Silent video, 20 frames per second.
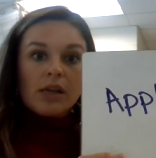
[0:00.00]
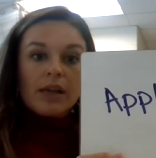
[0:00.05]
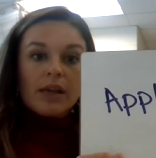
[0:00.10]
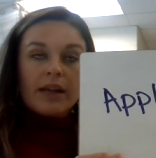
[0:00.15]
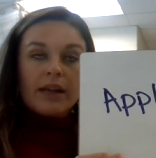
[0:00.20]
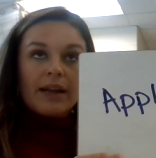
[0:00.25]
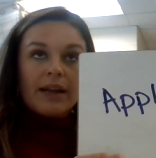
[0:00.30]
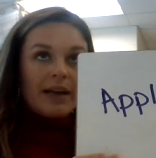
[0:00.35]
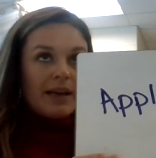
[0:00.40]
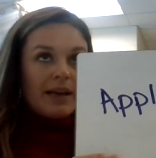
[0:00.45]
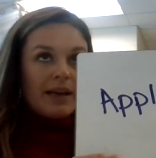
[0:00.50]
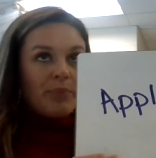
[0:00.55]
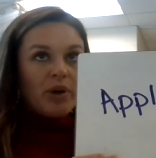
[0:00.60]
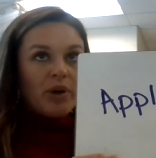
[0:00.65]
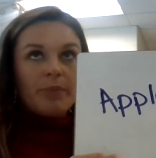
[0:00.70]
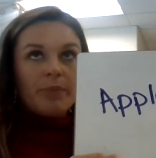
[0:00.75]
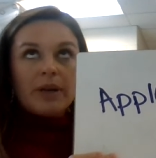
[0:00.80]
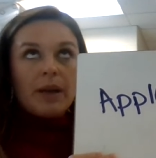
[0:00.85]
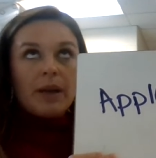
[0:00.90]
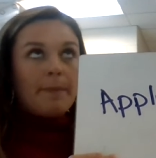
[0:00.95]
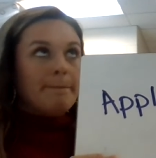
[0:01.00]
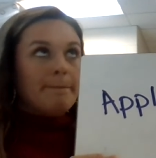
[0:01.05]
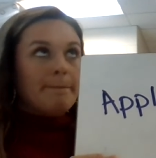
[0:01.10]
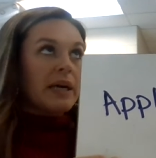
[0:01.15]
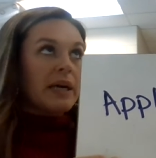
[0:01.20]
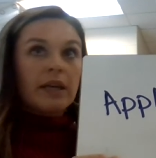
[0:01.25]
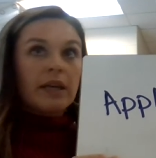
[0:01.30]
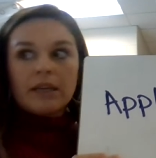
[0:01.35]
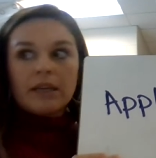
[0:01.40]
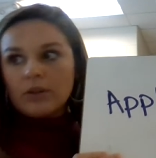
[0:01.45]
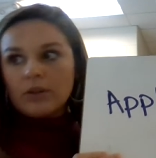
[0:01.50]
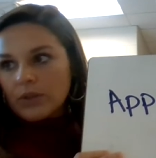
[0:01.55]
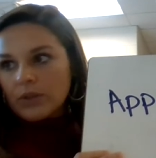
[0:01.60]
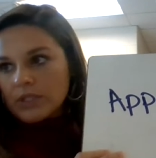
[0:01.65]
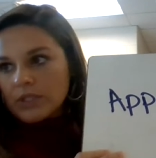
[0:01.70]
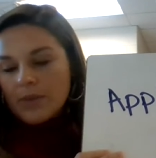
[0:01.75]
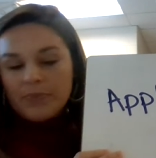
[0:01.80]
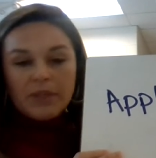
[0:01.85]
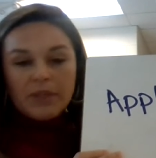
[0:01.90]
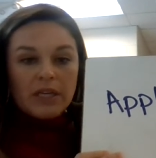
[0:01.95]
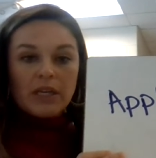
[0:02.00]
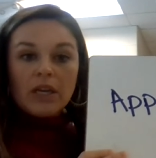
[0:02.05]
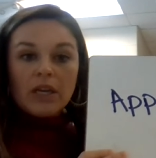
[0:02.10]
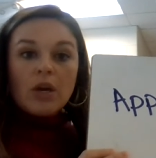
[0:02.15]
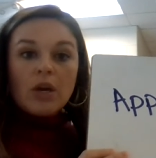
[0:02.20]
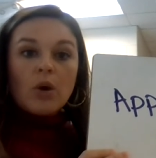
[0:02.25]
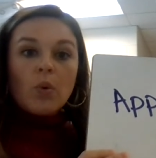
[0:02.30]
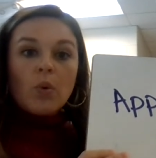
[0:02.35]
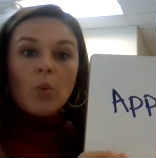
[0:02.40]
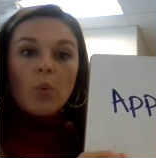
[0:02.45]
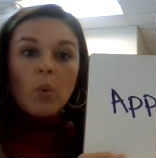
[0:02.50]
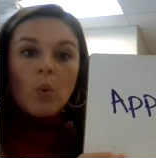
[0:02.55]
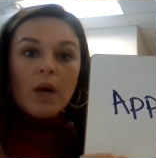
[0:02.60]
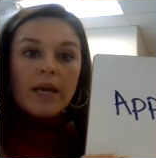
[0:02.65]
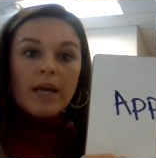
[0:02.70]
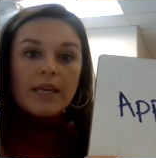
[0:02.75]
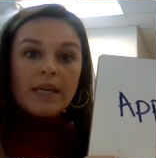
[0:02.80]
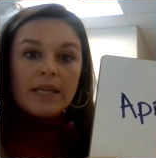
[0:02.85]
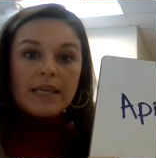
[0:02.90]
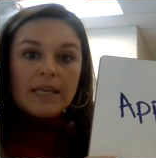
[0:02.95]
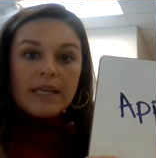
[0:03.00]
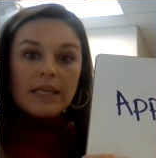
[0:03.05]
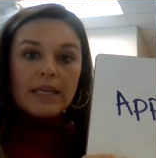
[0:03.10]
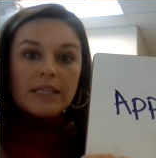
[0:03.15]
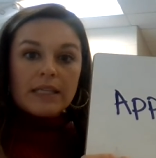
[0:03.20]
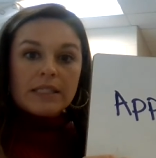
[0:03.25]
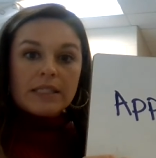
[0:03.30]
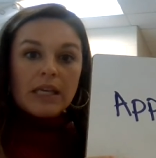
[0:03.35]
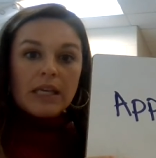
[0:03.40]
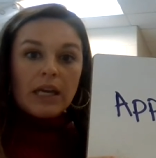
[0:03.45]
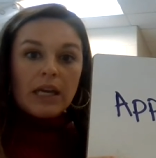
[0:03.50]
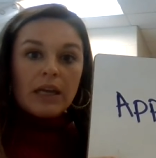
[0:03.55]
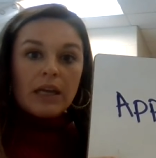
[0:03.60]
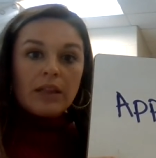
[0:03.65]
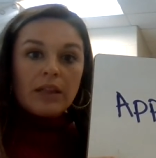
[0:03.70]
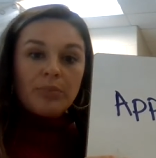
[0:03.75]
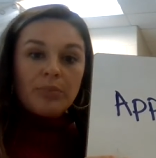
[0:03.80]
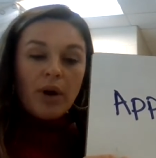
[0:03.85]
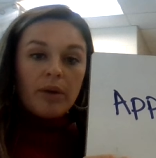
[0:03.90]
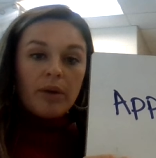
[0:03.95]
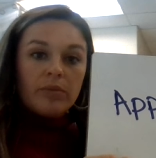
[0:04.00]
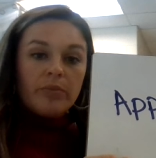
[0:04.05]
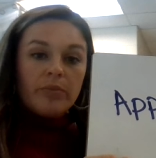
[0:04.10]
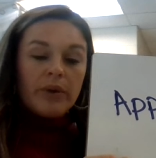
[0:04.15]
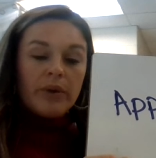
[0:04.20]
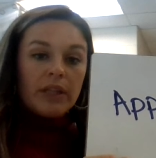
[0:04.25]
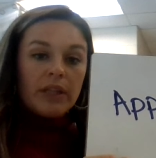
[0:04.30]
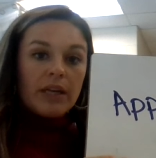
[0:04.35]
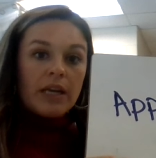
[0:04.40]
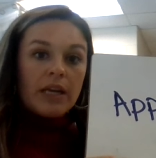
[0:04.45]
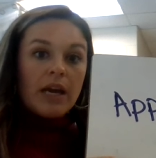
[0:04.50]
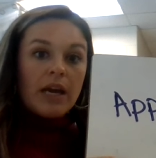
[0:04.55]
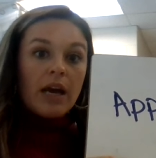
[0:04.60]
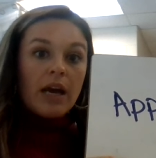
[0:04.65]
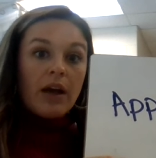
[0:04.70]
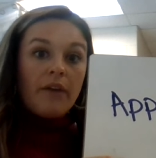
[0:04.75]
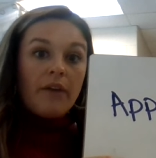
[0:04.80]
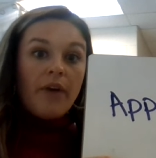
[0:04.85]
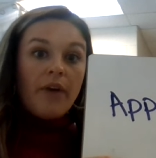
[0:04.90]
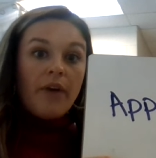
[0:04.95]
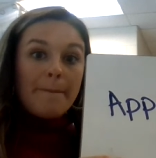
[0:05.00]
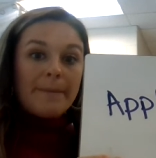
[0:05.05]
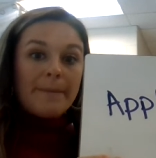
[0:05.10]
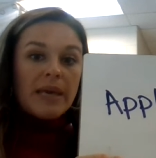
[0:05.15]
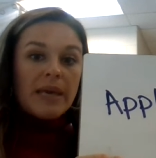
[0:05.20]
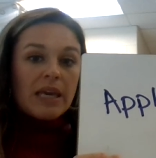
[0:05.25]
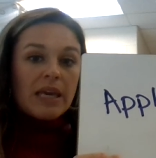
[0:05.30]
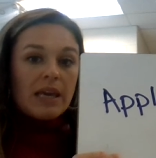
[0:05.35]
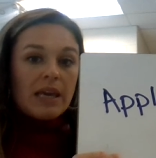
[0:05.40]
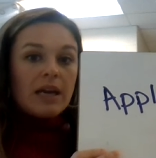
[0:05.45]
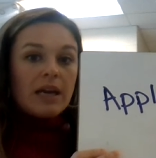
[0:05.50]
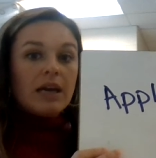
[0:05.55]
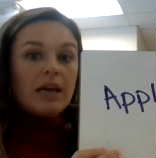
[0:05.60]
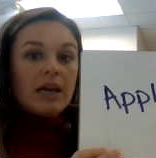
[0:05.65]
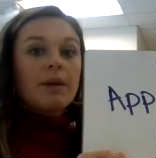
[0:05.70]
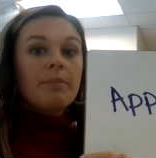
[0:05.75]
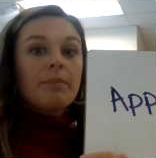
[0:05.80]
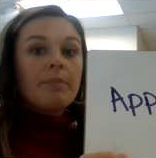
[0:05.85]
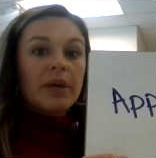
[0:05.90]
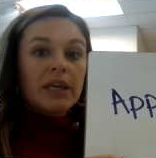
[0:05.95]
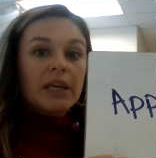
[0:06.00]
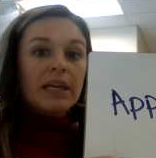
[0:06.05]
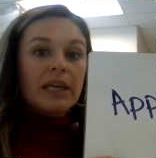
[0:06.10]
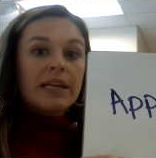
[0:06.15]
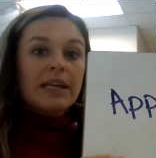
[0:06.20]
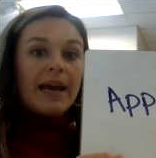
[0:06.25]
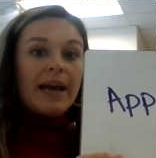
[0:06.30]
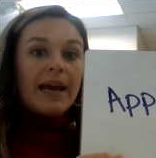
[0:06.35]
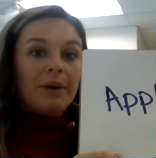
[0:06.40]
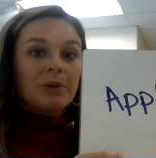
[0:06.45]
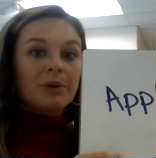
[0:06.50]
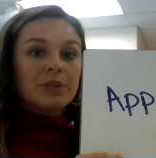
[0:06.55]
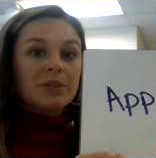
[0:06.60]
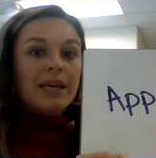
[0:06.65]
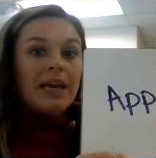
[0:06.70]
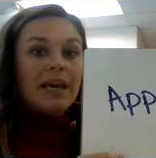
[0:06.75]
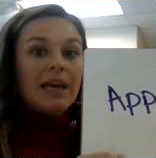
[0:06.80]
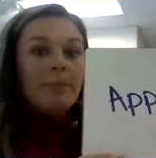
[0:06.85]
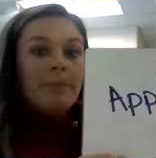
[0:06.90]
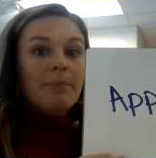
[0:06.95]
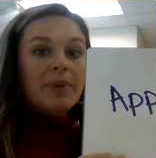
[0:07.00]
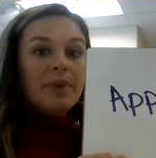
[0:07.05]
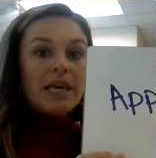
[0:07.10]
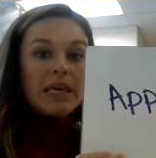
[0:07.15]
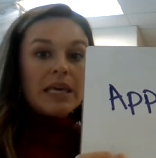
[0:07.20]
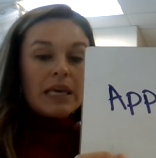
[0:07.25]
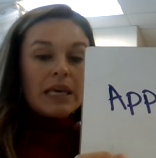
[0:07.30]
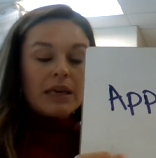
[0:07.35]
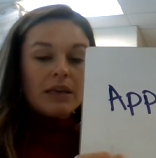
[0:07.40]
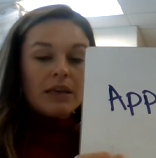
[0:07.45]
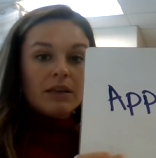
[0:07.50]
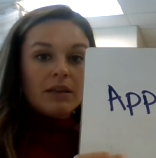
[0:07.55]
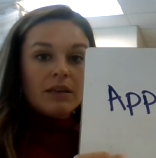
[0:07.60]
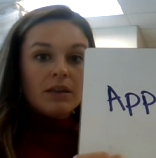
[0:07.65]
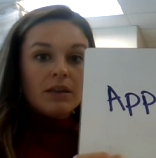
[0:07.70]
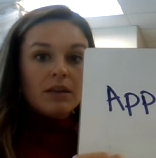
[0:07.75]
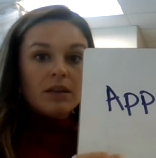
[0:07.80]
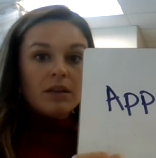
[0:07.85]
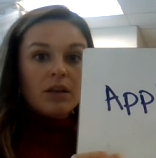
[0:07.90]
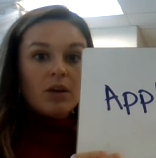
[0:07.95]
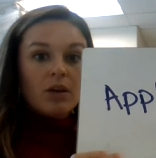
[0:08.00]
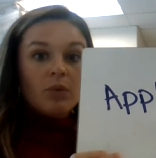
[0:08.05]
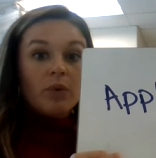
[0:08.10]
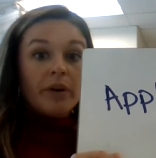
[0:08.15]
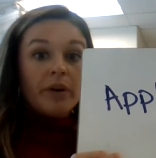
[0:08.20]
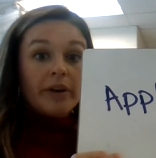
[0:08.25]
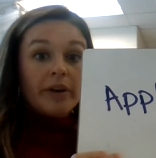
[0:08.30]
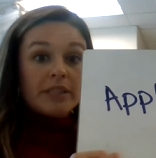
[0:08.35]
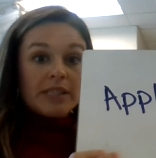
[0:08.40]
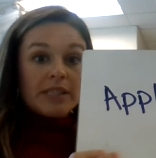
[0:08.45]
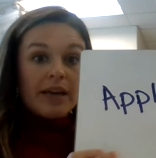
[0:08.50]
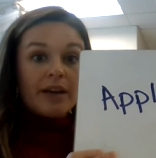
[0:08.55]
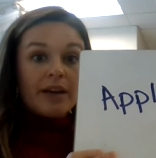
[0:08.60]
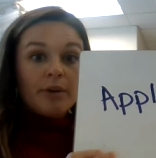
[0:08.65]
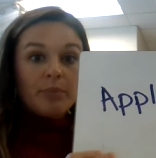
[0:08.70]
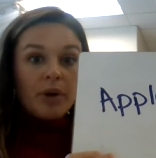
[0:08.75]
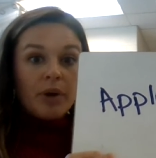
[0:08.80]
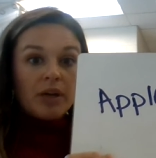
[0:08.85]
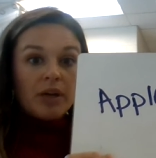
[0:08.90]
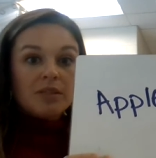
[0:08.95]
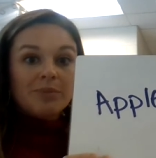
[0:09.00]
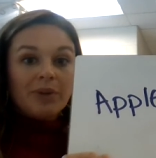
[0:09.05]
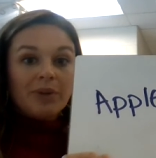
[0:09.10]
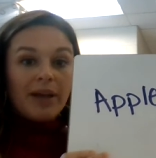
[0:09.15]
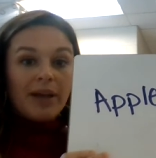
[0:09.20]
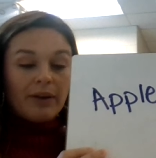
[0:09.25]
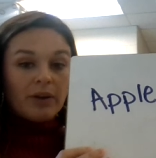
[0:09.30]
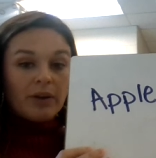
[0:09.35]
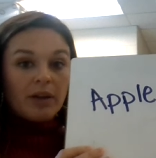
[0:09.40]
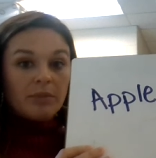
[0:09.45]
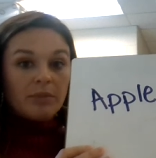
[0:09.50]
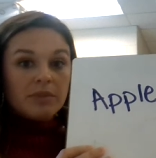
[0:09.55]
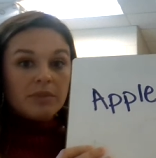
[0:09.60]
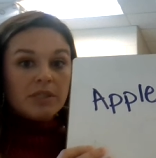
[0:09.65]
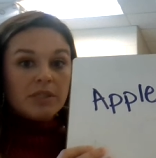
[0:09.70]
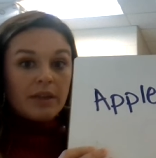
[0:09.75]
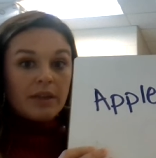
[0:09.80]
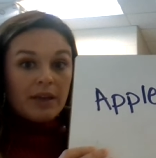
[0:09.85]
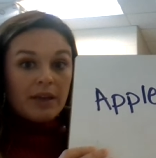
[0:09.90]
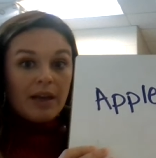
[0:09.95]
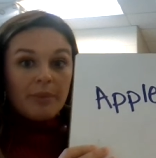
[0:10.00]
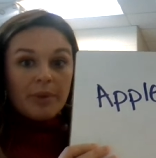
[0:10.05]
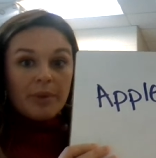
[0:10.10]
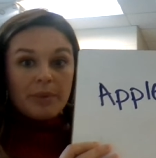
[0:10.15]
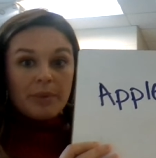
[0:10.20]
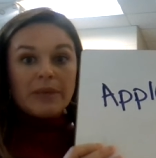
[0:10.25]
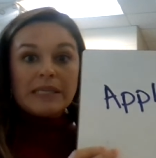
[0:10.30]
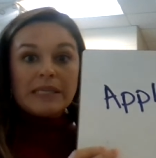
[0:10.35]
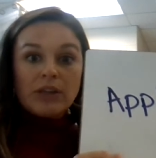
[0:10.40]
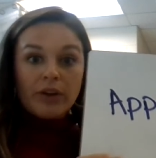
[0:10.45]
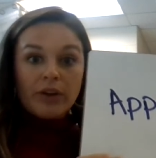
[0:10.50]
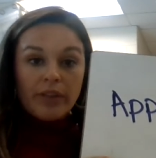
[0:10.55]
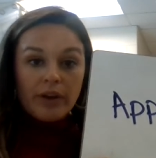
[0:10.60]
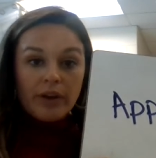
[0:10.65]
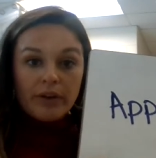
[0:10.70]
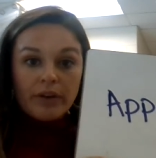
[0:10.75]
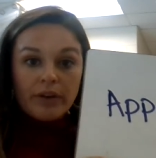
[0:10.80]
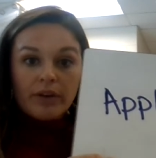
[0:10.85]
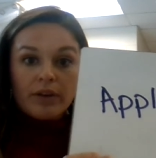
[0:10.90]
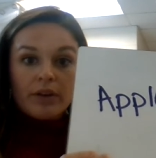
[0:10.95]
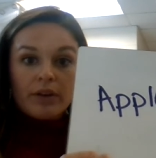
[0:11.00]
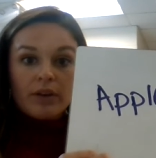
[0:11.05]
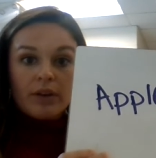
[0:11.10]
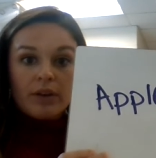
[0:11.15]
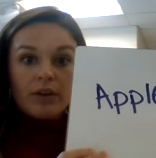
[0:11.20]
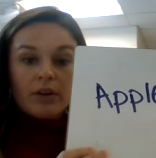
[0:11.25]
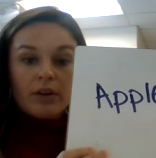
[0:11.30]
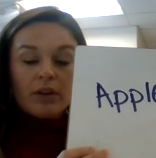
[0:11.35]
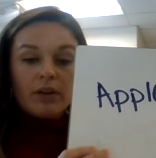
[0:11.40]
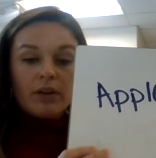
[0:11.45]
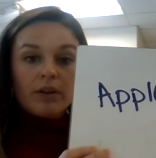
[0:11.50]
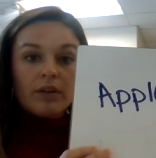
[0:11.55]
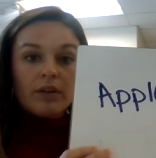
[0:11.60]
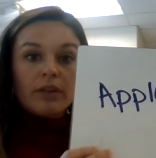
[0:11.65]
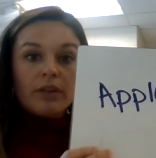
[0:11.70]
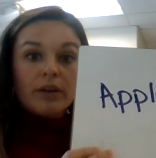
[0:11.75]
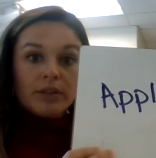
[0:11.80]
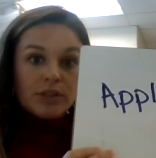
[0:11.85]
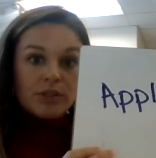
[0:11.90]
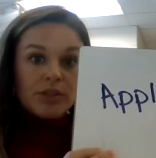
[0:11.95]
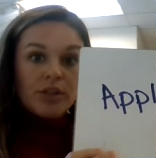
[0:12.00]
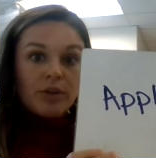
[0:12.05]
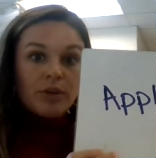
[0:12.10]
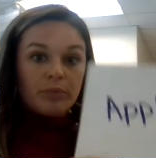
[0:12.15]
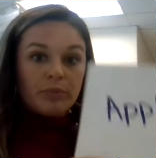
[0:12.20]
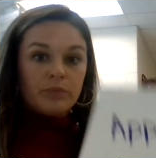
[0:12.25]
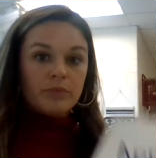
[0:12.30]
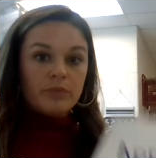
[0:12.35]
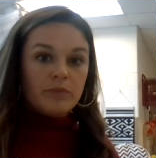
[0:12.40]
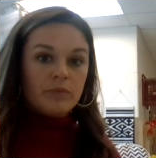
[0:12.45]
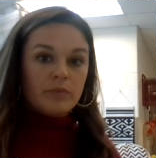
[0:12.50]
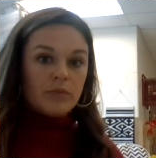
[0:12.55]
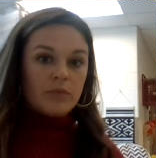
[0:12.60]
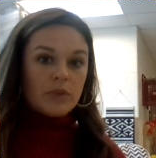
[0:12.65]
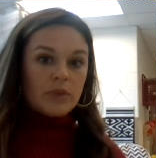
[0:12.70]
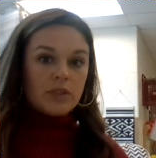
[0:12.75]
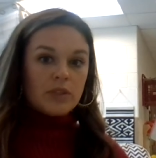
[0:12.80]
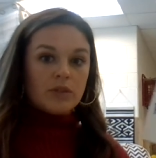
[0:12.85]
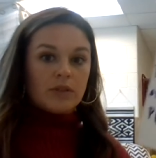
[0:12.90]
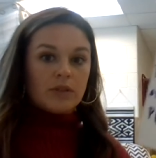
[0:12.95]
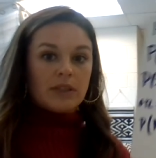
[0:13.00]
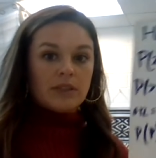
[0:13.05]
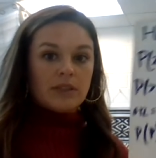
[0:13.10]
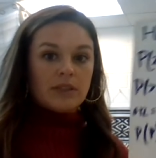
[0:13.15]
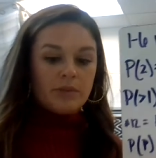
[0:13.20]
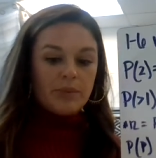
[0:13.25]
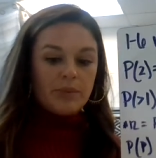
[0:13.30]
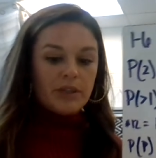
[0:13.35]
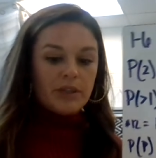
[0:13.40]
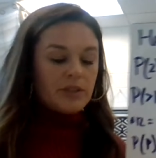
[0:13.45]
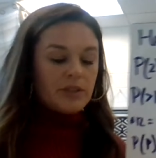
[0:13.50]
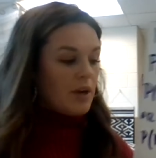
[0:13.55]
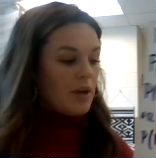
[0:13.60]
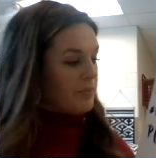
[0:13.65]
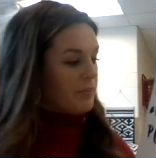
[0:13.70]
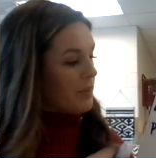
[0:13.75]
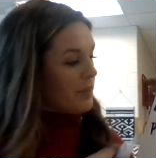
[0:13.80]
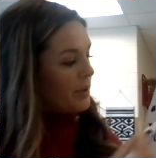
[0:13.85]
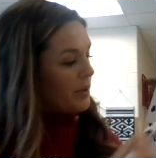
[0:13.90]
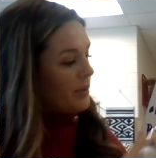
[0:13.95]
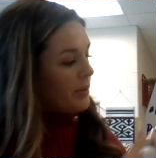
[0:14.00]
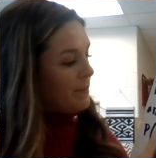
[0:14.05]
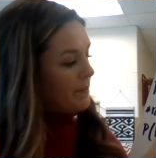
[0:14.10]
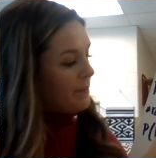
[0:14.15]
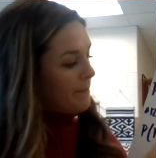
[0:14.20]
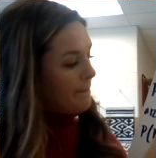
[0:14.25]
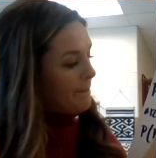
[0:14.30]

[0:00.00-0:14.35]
and I put them in a bucket or something, what is the probability of me picking out a pea? Well, our desired possible outcomes, how many peas are there? There's 2. So that's going to be our top number.